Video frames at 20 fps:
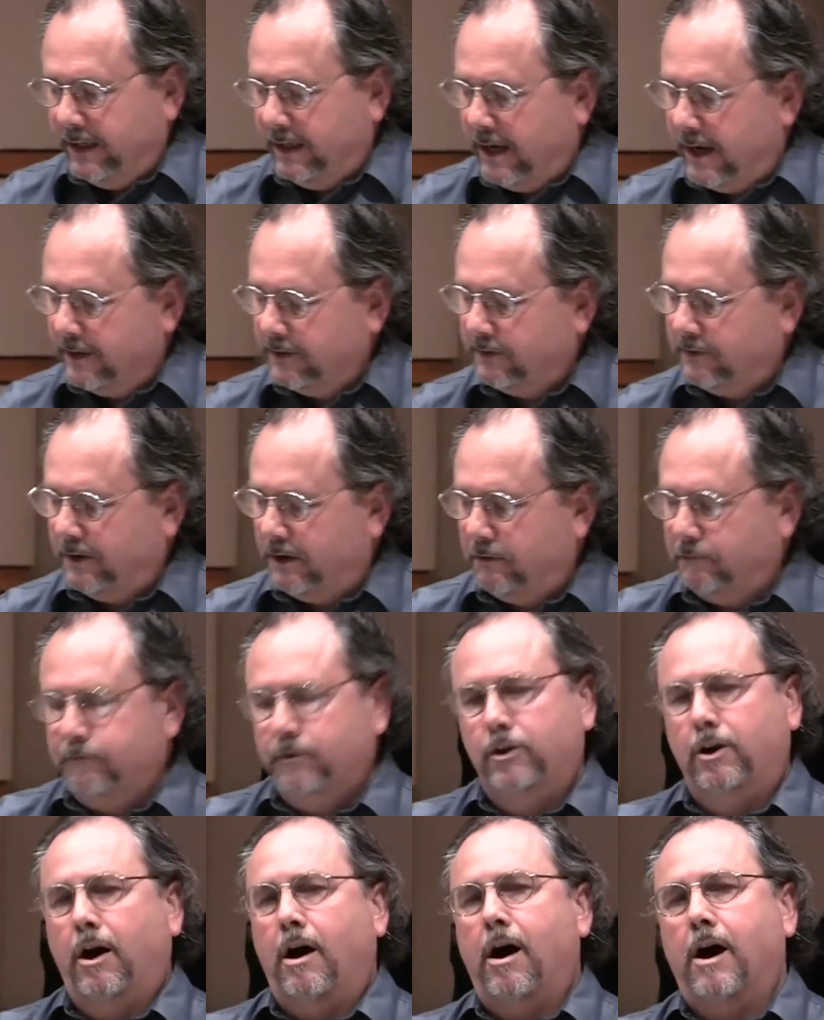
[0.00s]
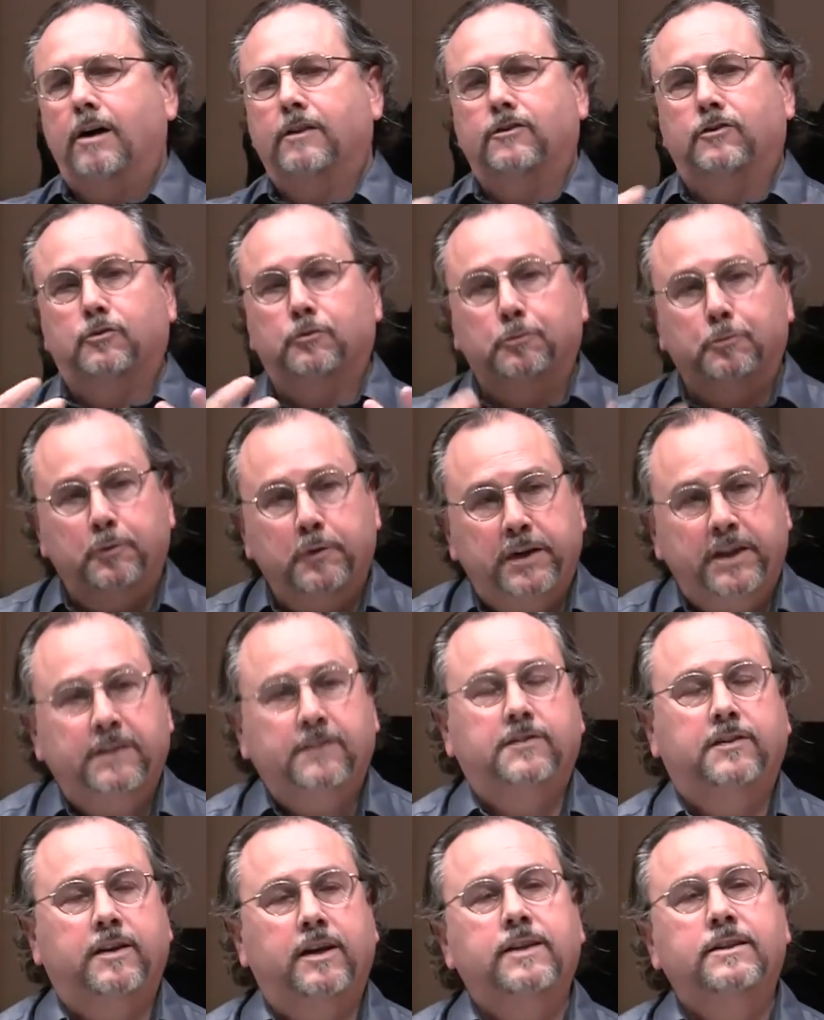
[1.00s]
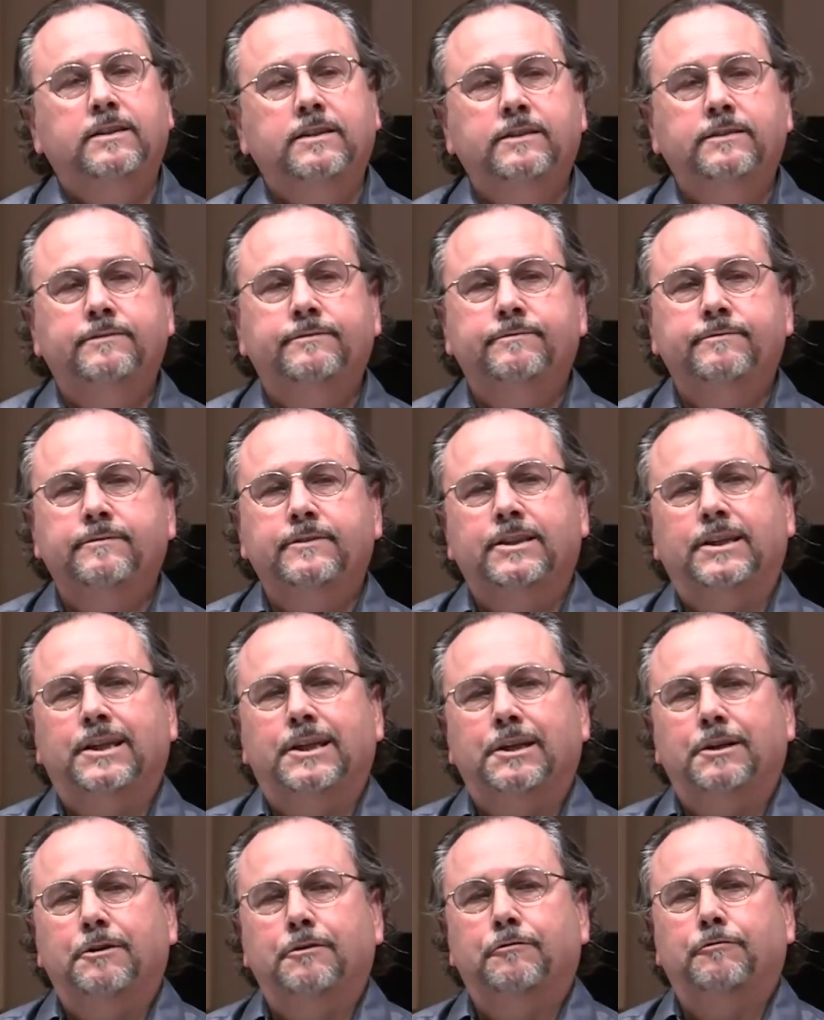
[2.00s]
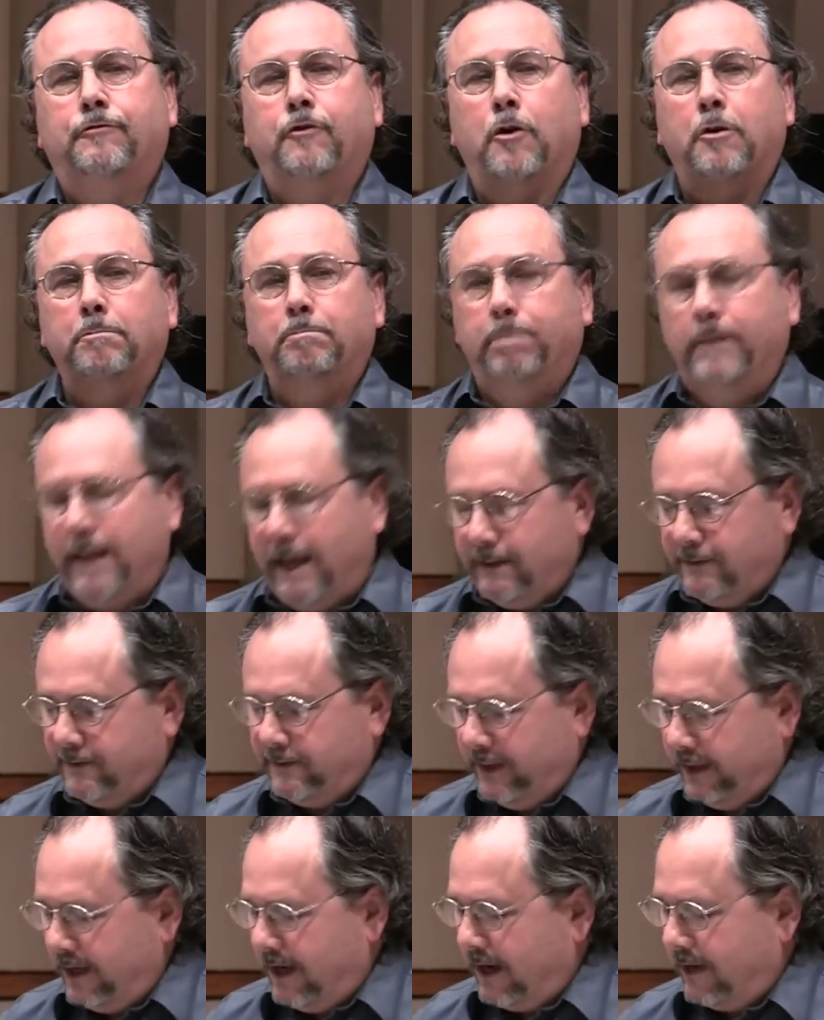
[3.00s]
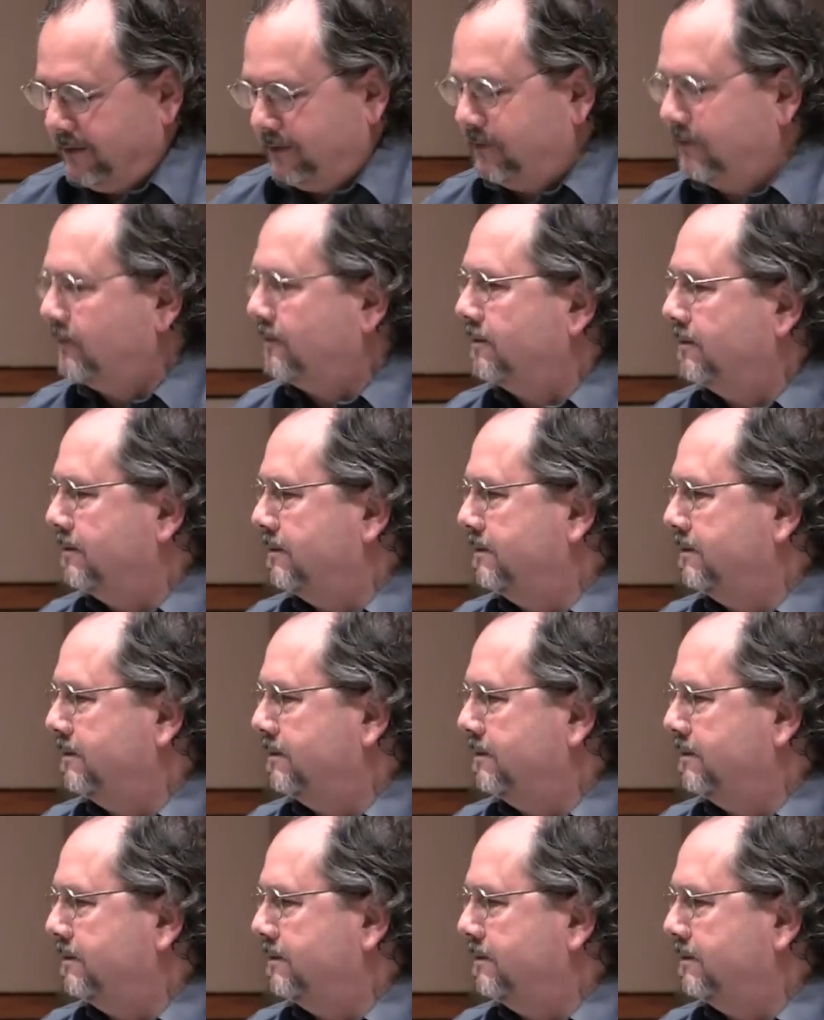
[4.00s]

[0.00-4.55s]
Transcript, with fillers: us of God's reason for blessing us.